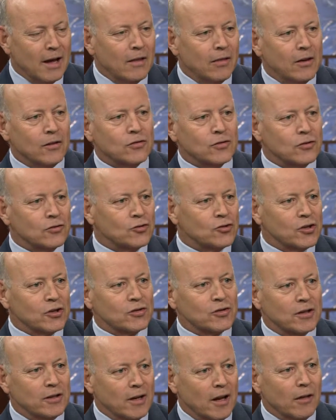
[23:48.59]
This is
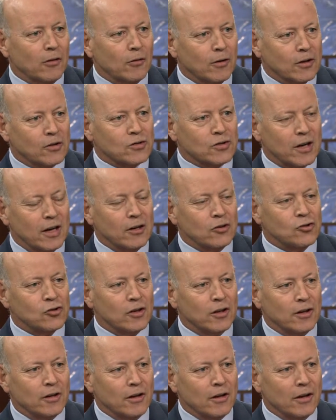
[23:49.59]
just another
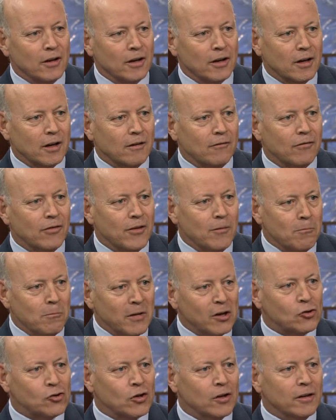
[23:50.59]
extension of the
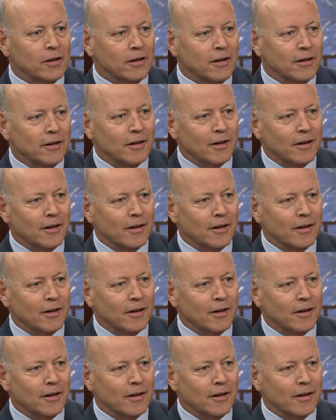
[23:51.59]
mission